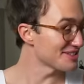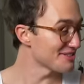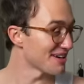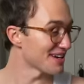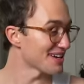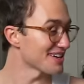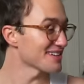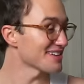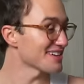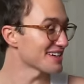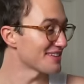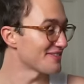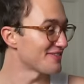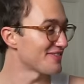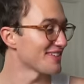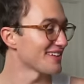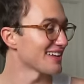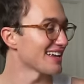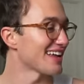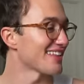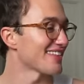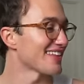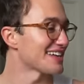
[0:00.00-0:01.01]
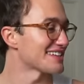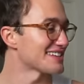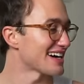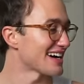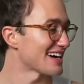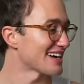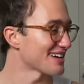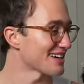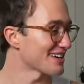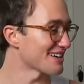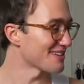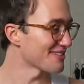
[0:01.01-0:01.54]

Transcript: Do you want a refill on that Diet